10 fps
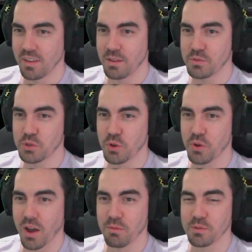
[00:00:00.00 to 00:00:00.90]
If so,
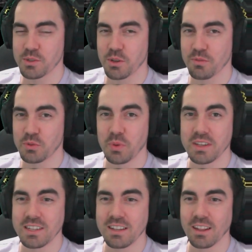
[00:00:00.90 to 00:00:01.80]
I will serve
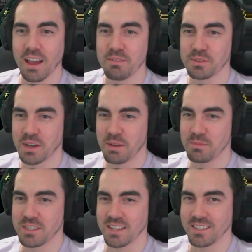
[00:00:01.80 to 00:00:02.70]
20 lifetime
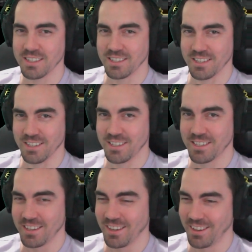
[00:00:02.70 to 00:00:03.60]
sentences.